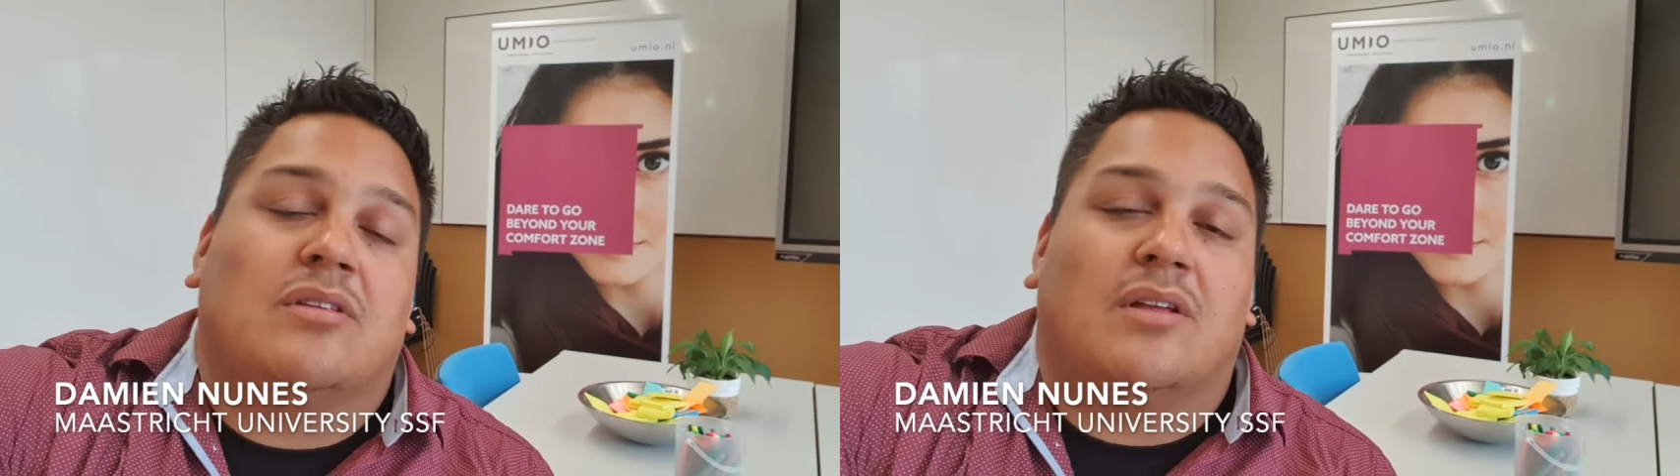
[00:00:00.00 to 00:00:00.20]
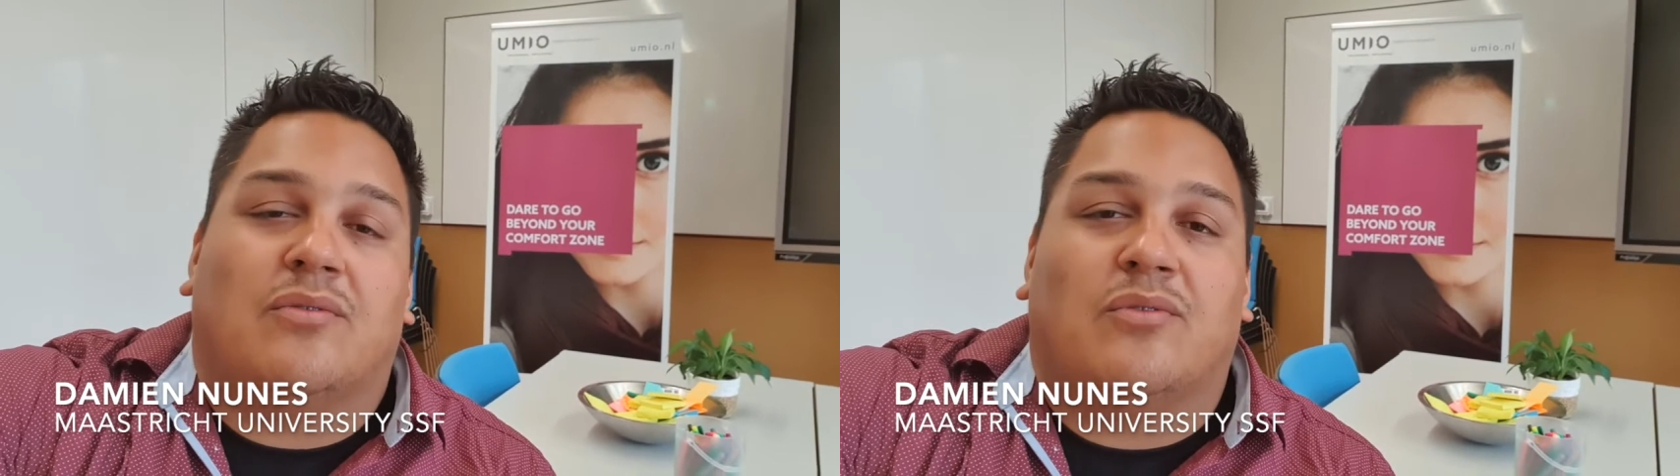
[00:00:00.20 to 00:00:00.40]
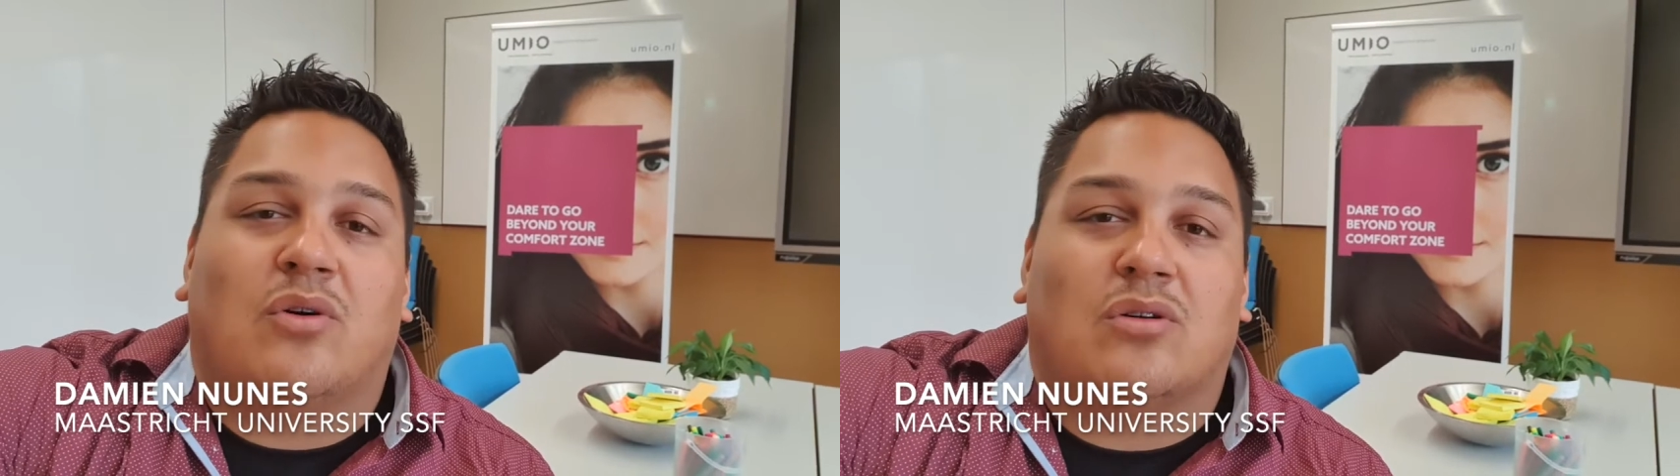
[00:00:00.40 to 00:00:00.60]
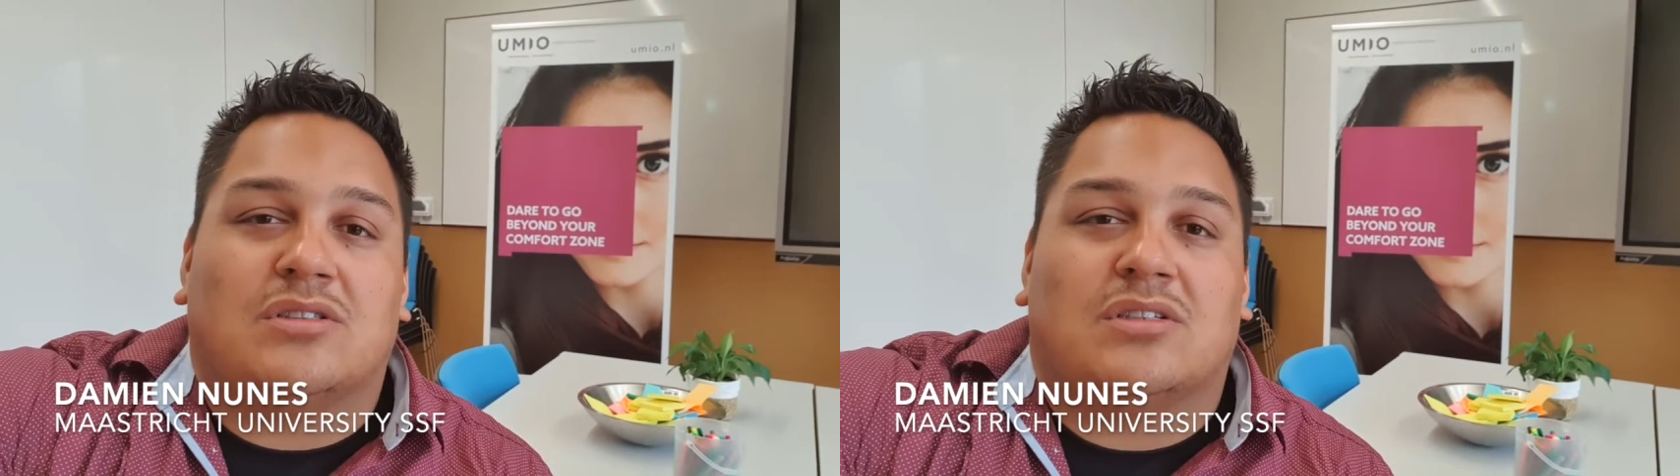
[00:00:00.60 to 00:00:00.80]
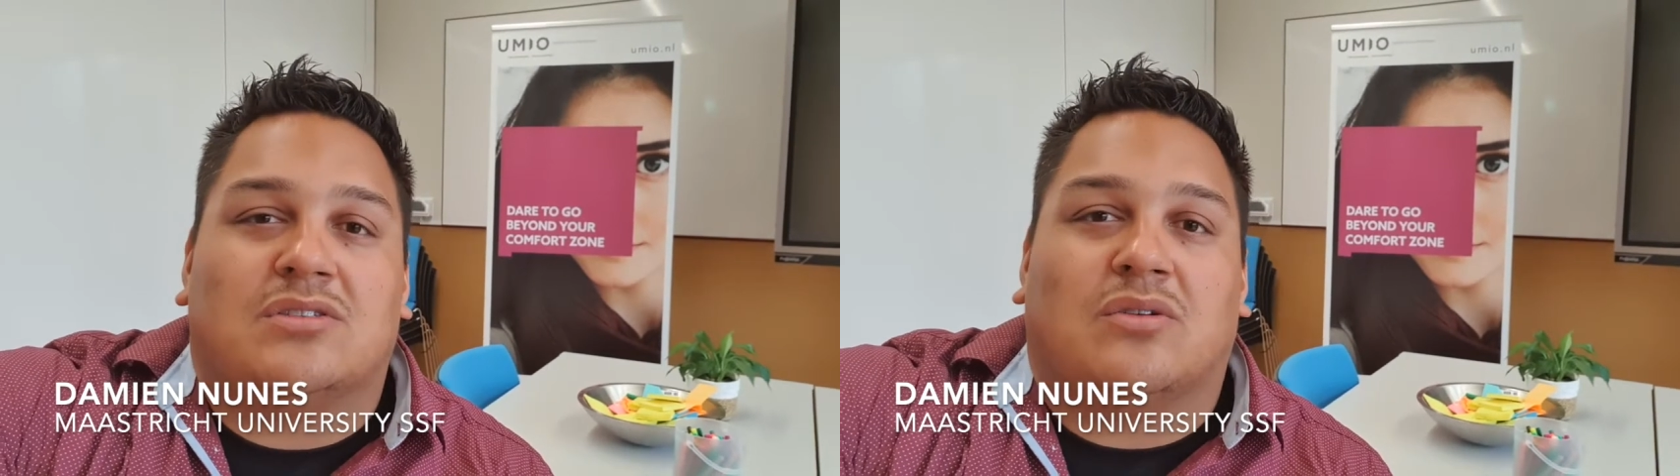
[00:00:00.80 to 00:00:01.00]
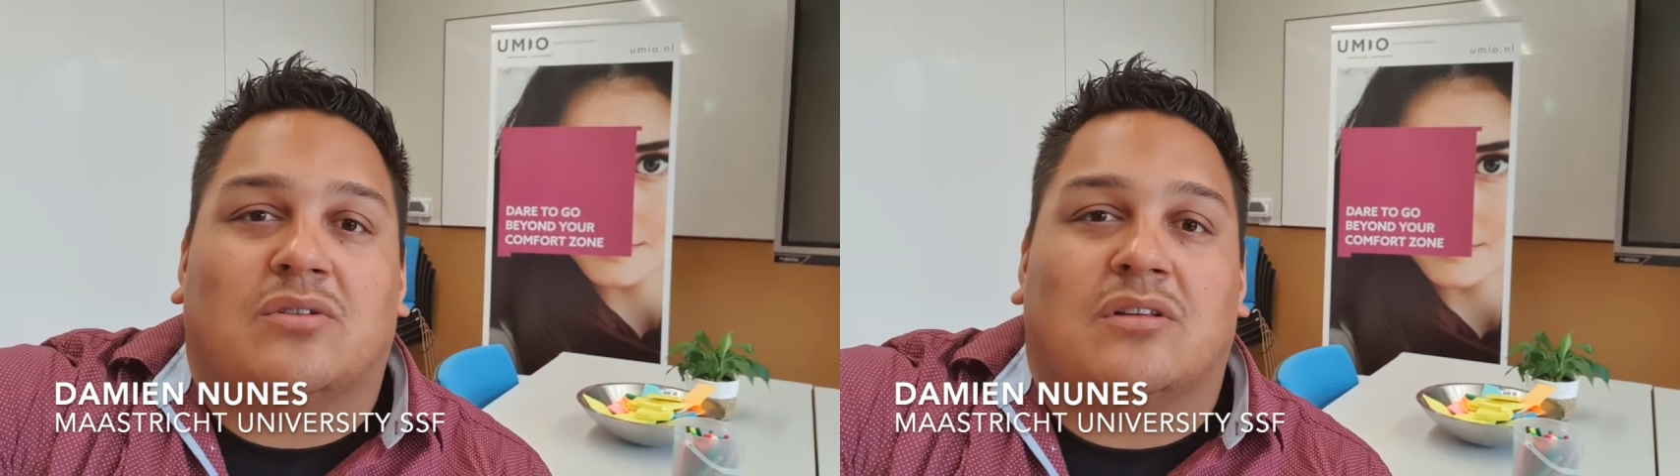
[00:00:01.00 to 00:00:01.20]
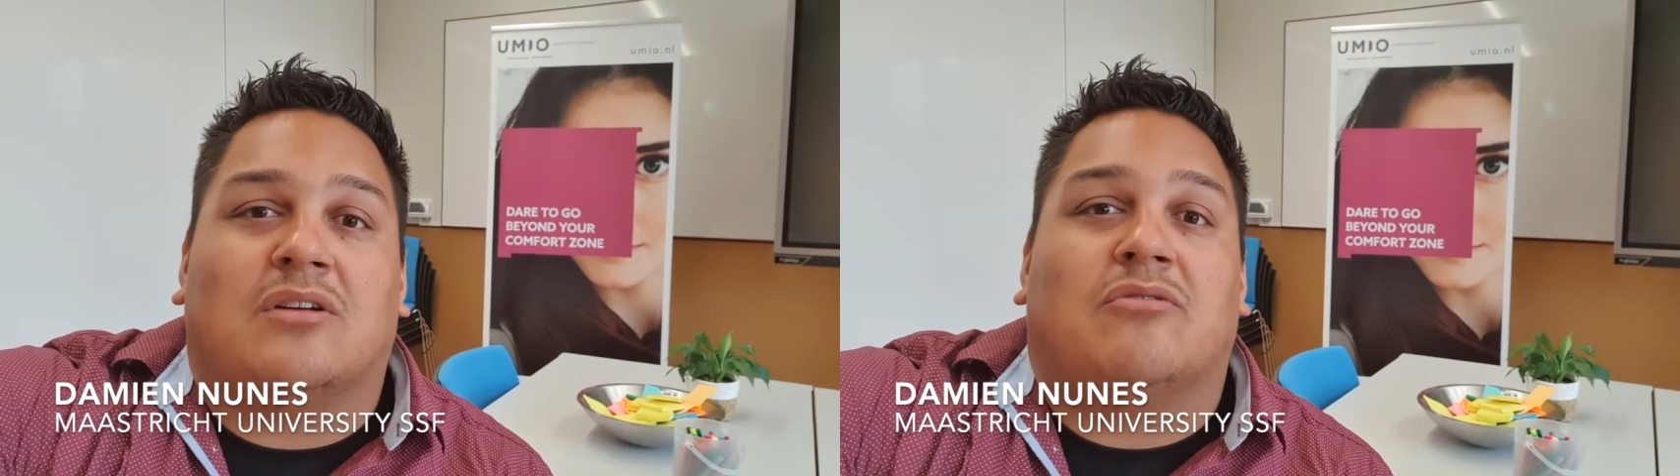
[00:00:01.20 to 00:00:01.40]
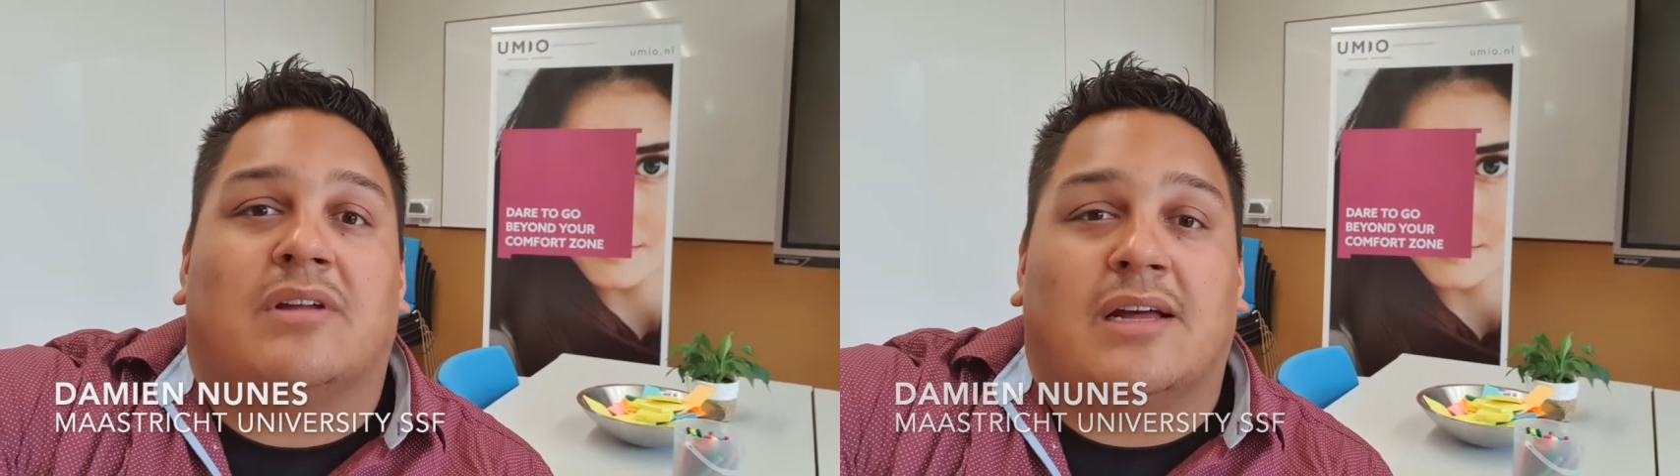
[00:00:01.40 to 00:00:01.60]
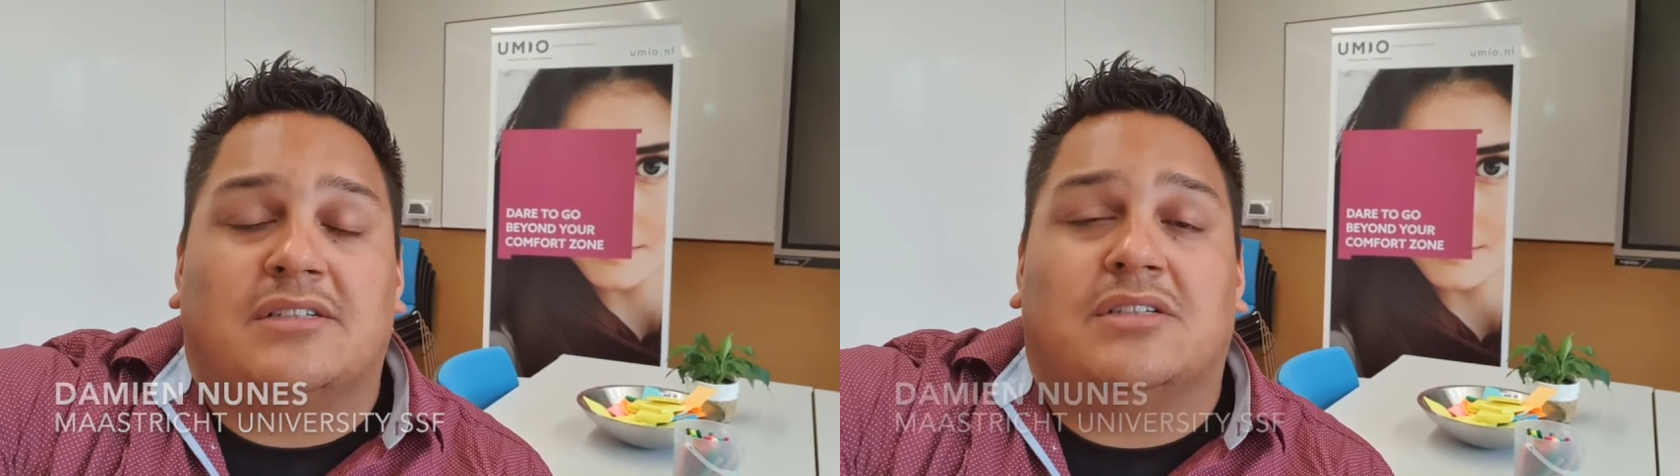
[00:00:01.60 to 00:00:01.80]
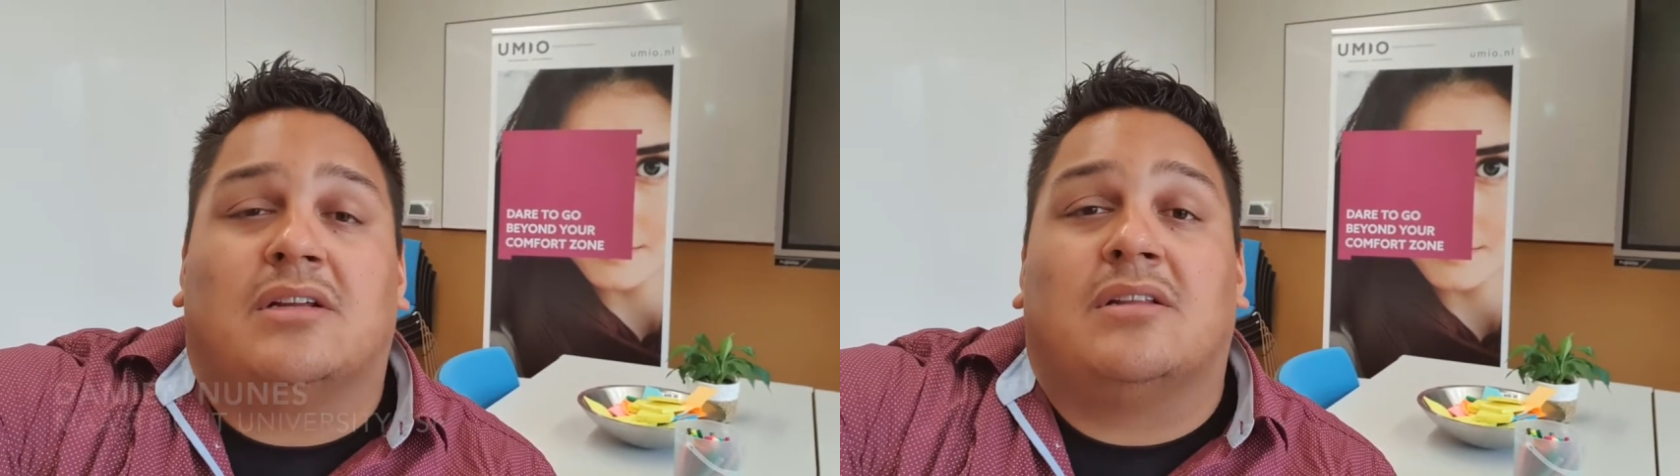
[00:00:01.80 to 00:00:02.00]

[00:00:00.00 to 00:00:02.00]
that focuses on the creation and